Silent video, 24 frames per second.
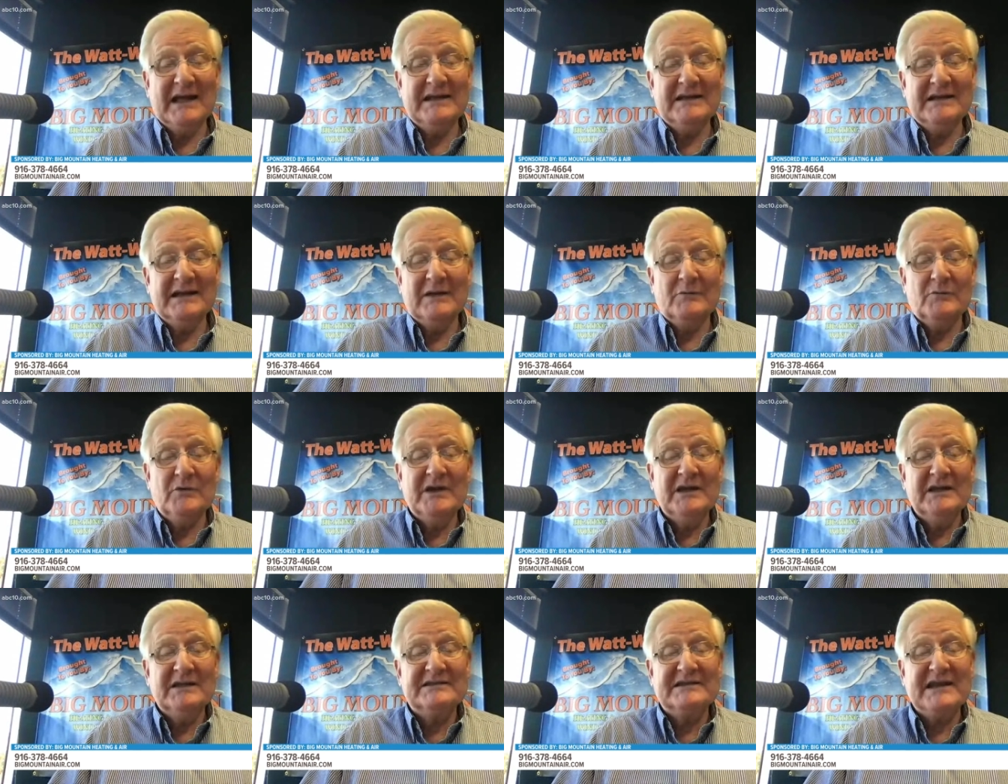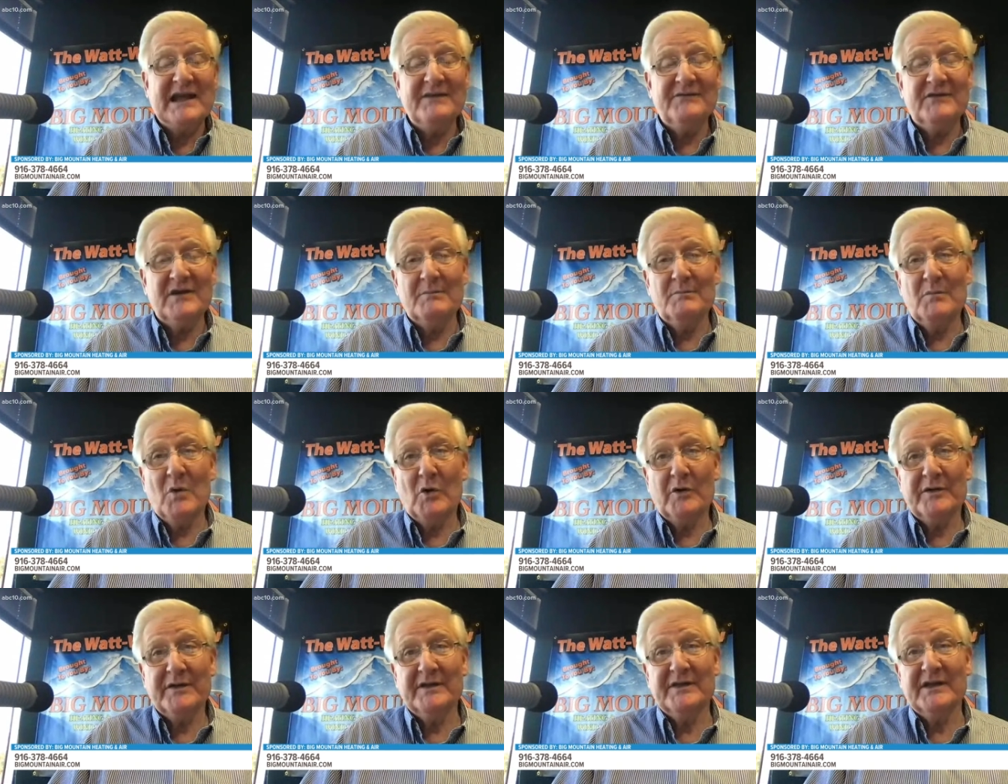And we can save you
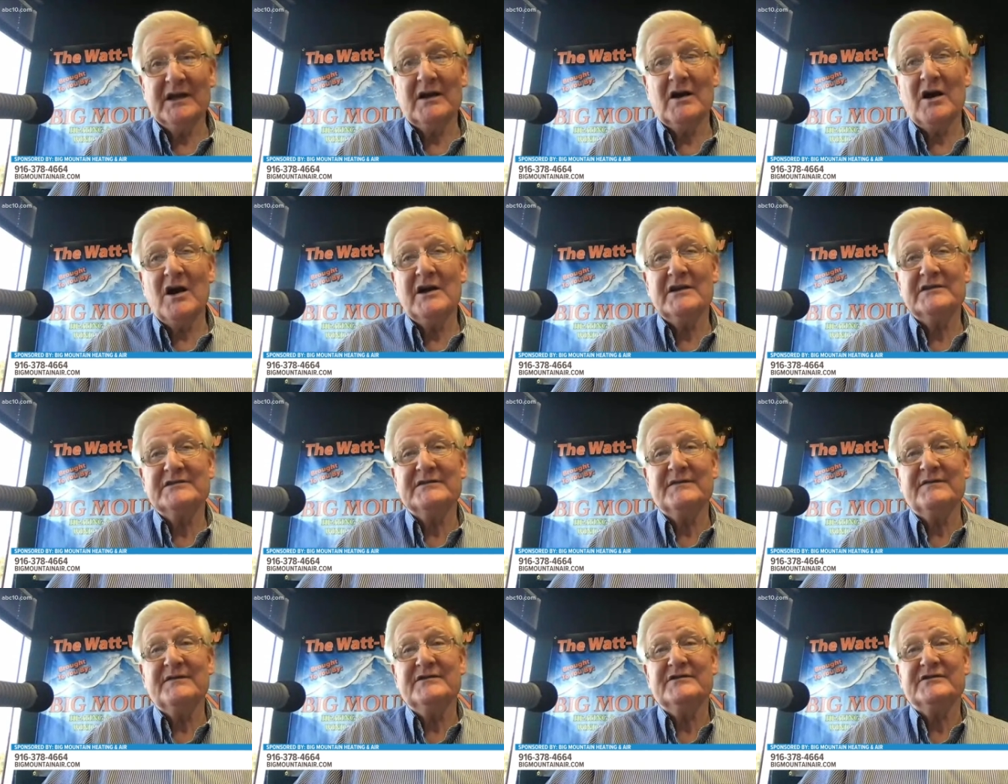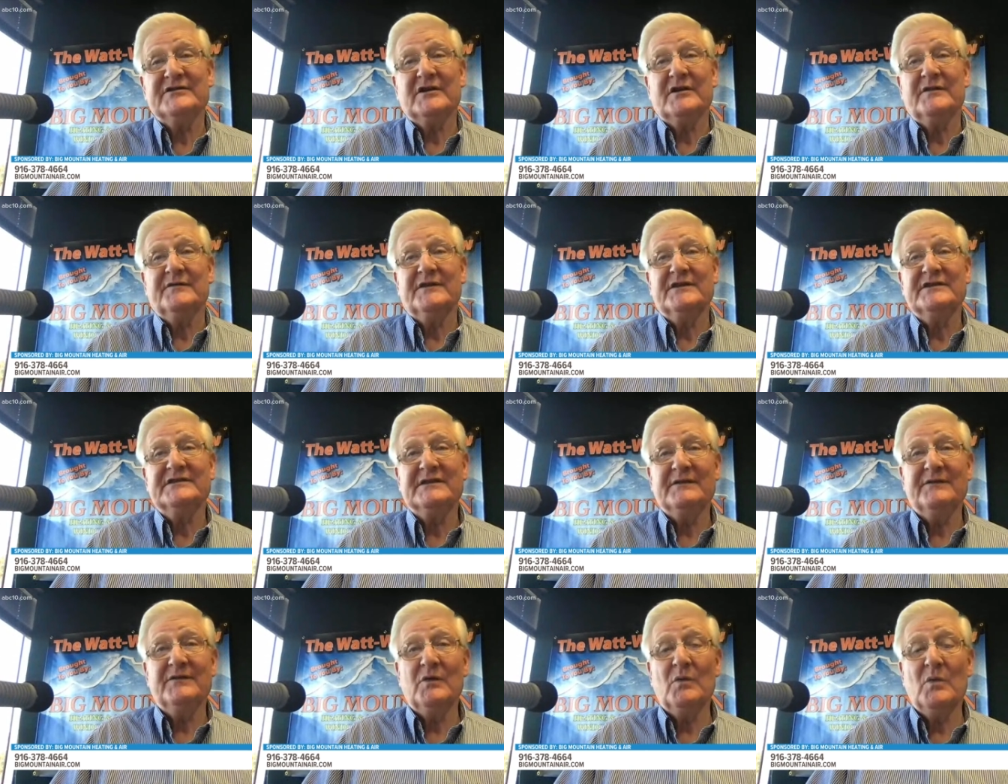more than the cost of the
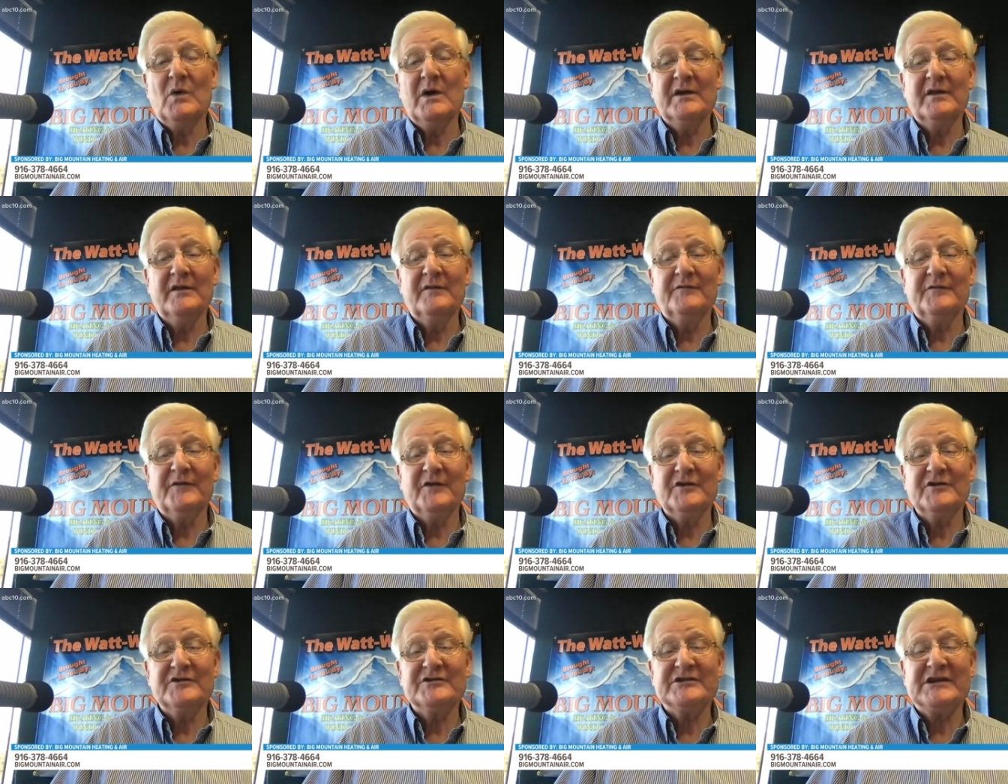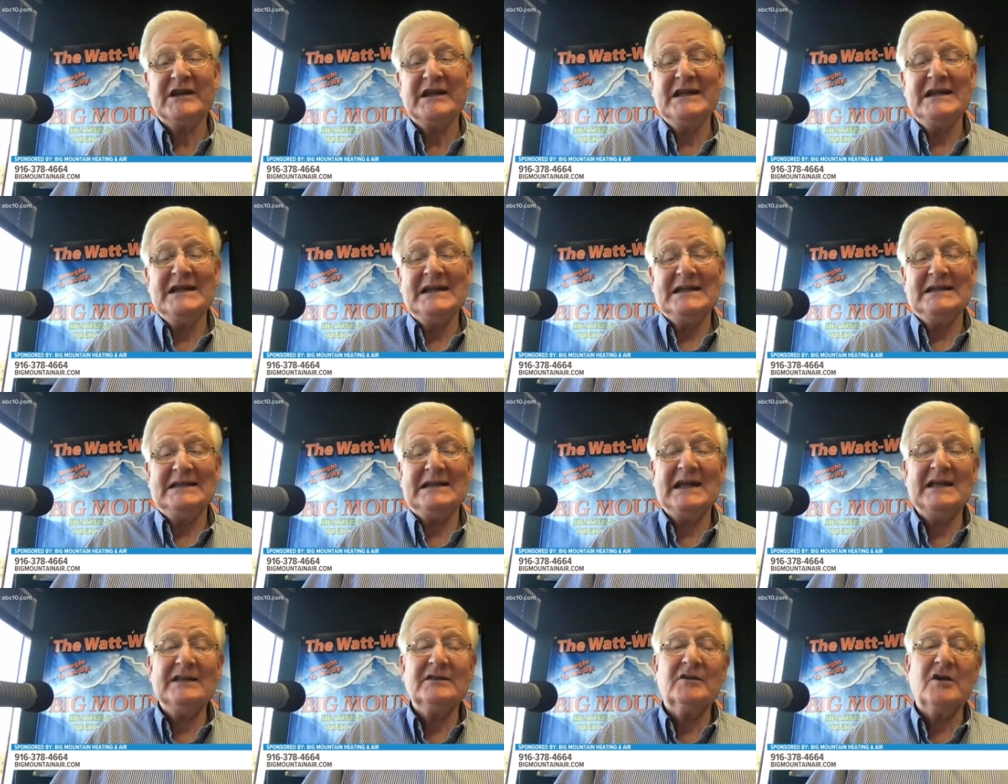service if you're one of the first
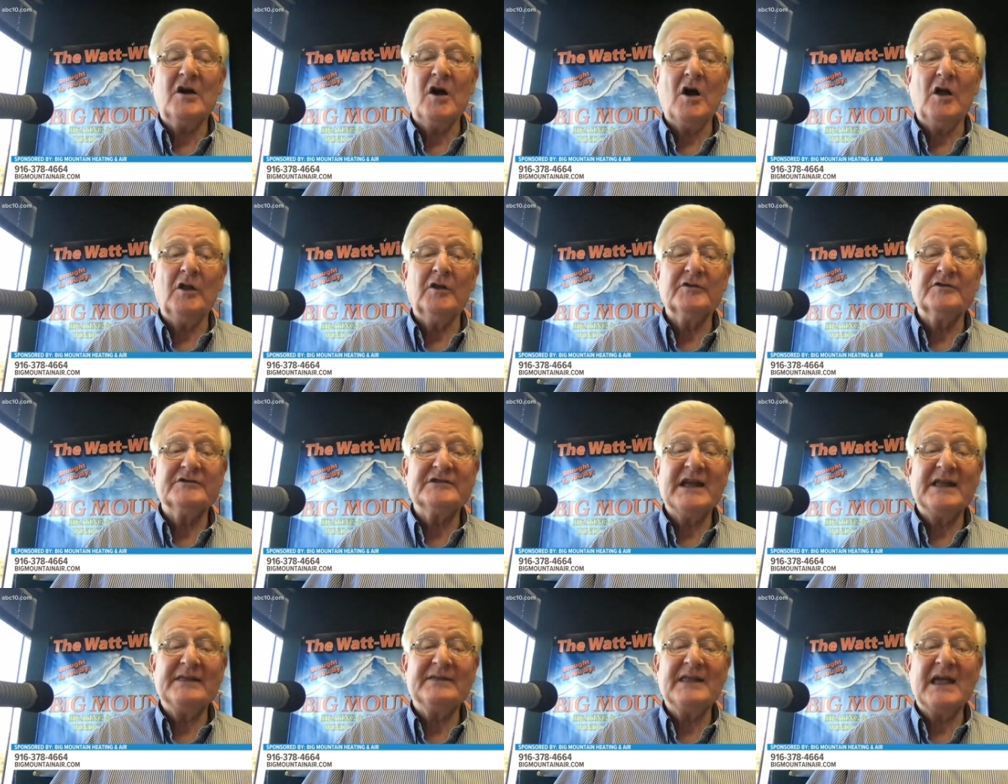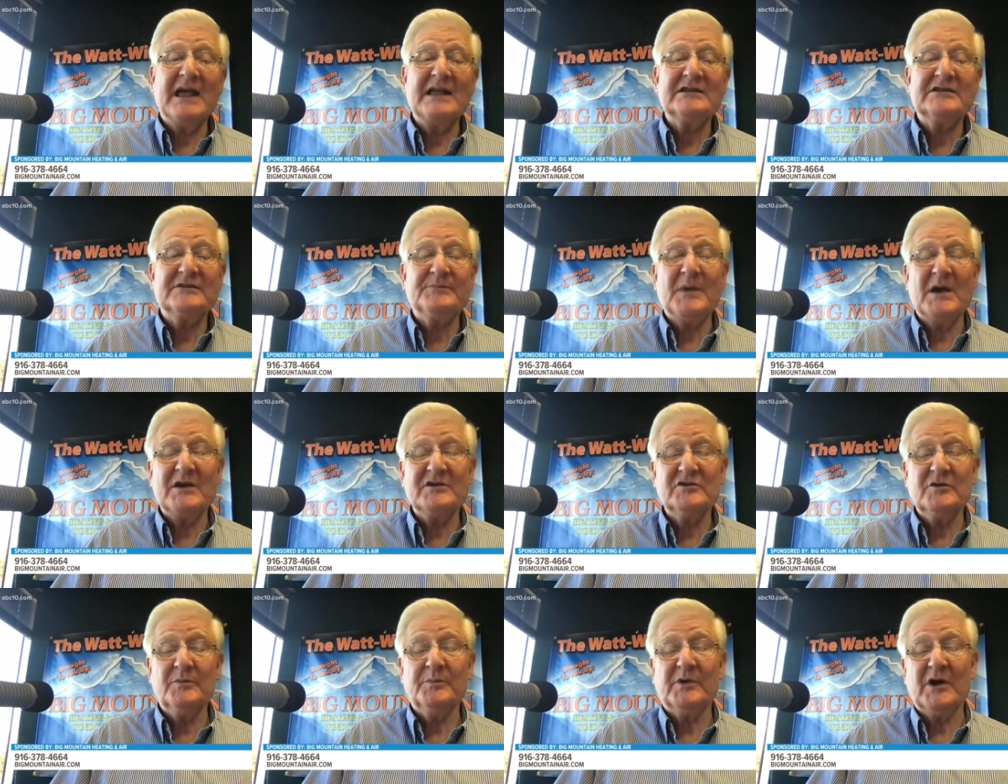10 callers at that
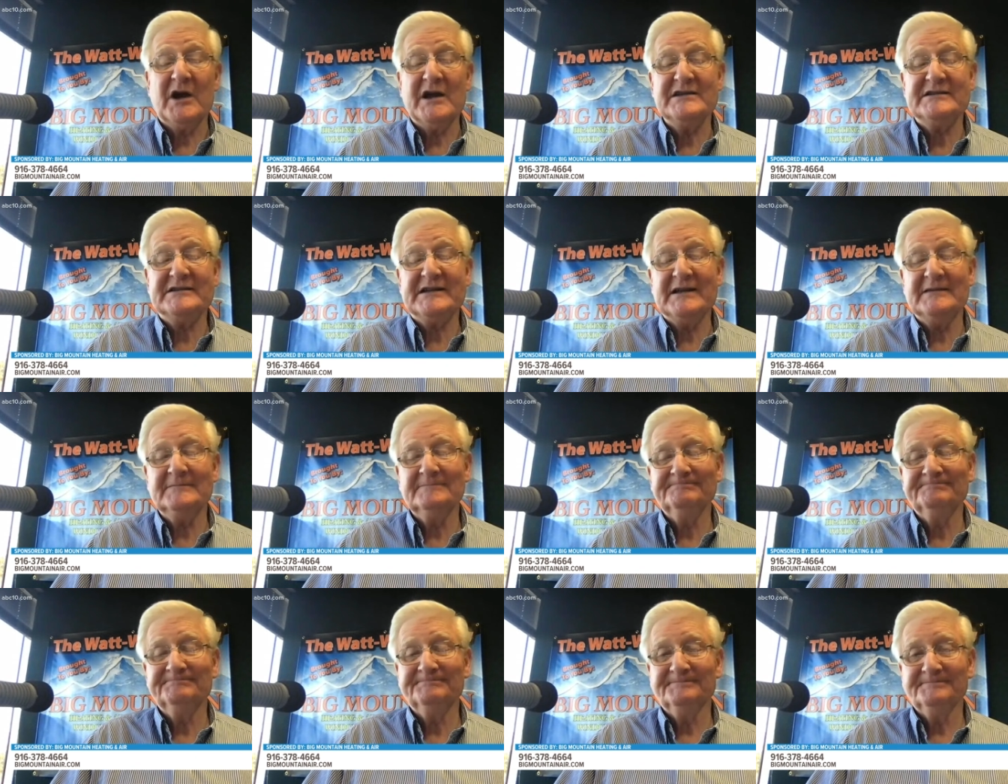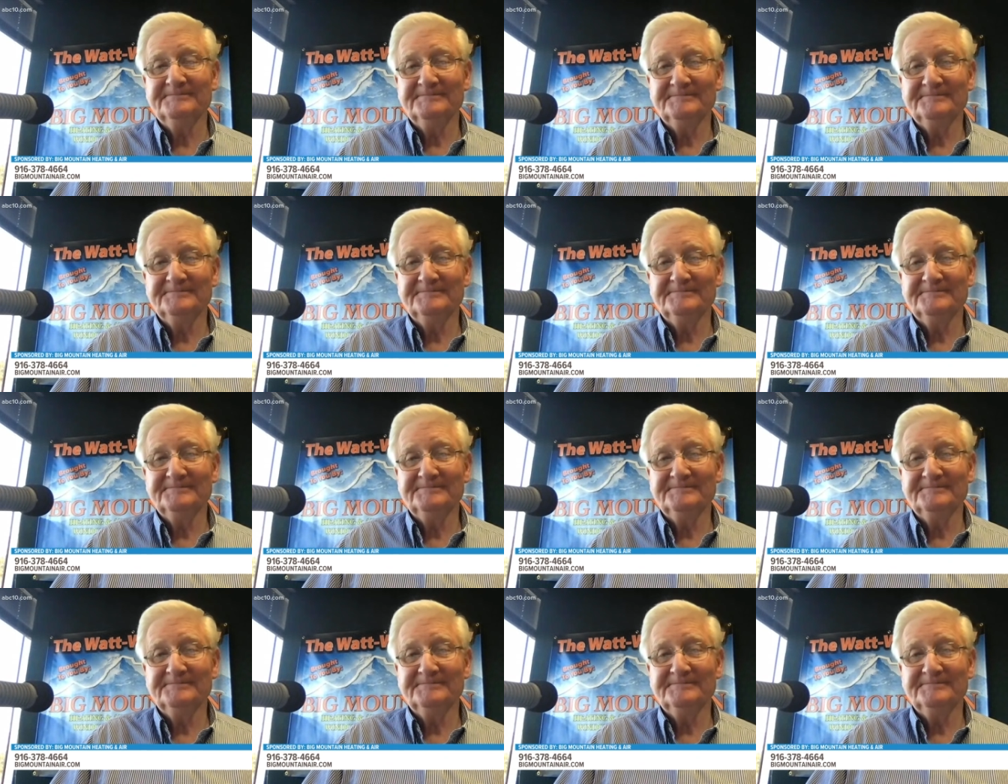special pricing.